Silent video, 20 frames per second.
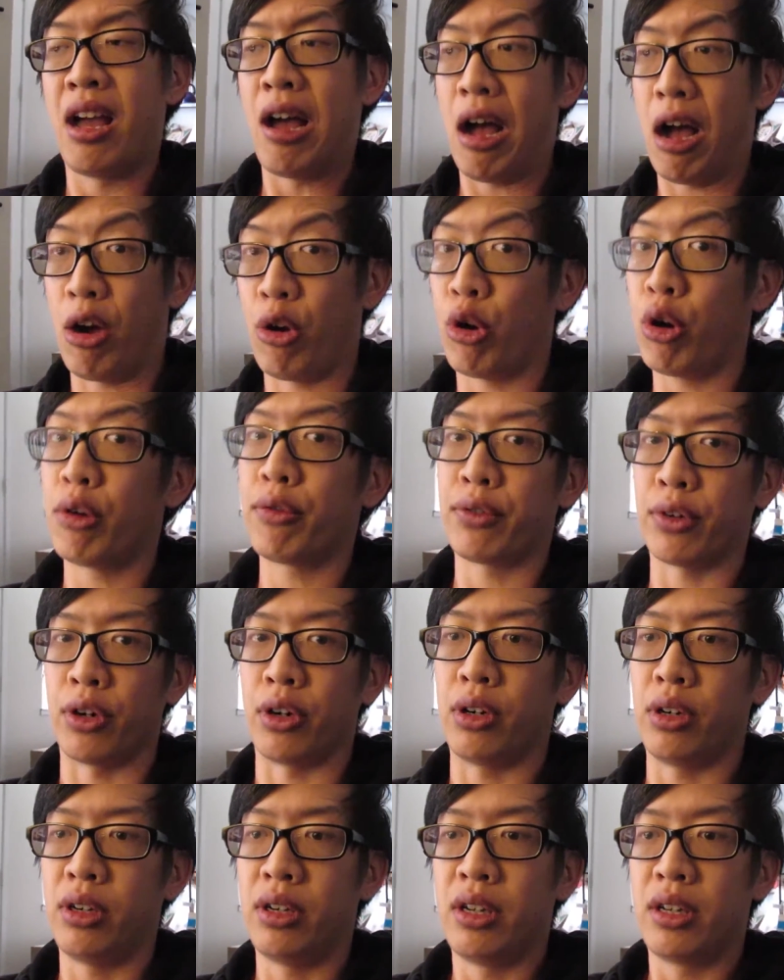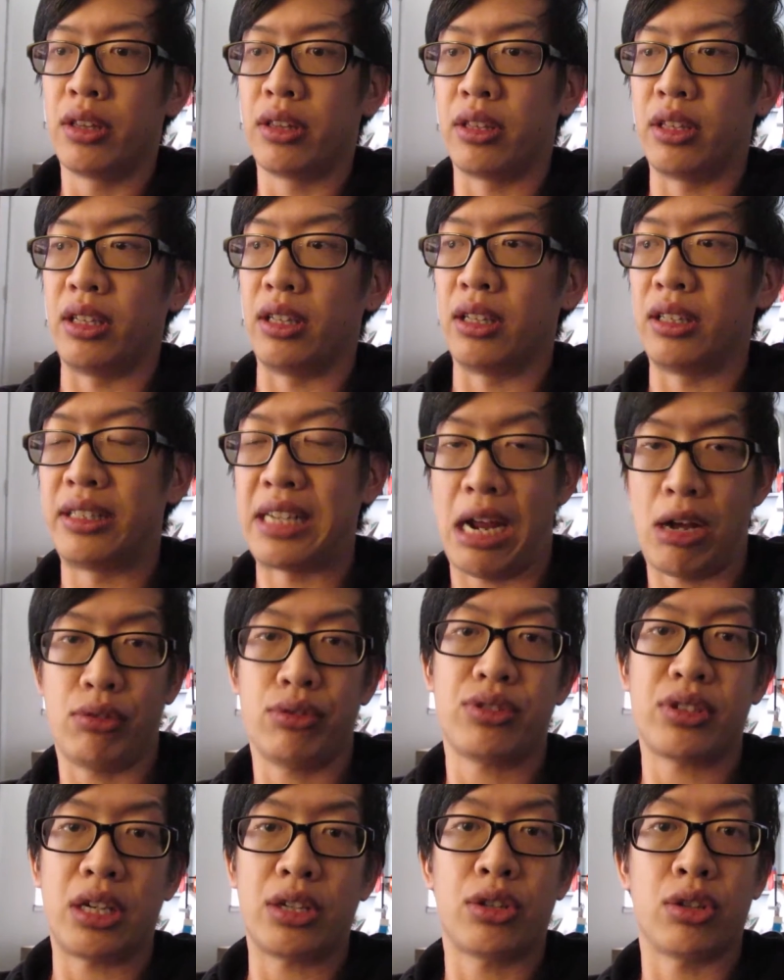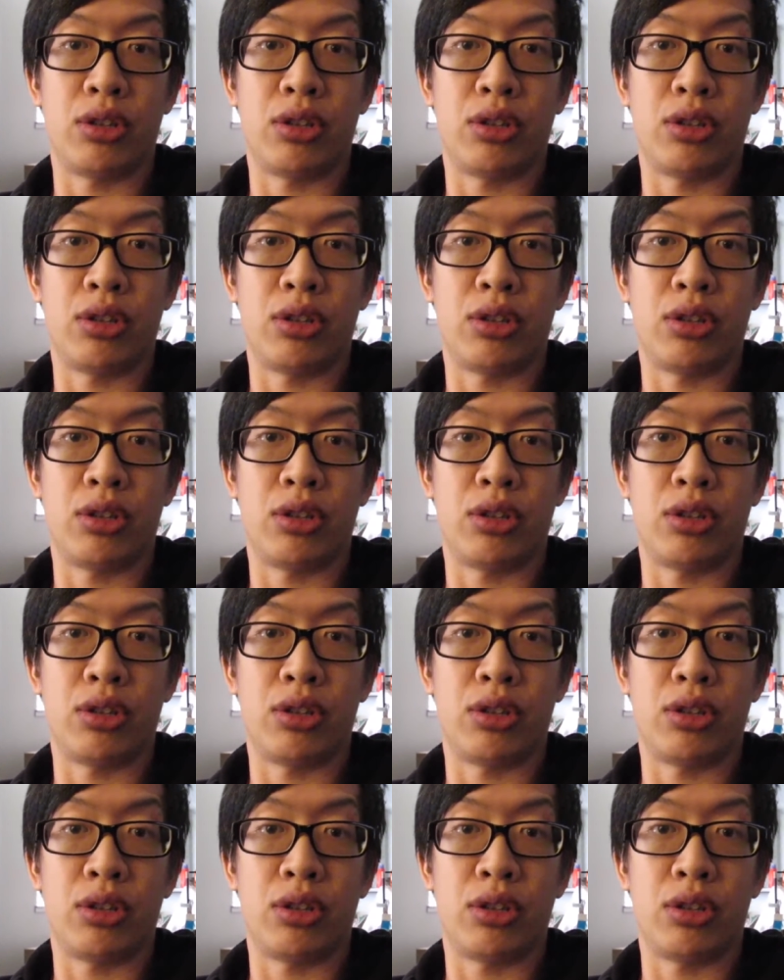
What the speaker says: However, the downside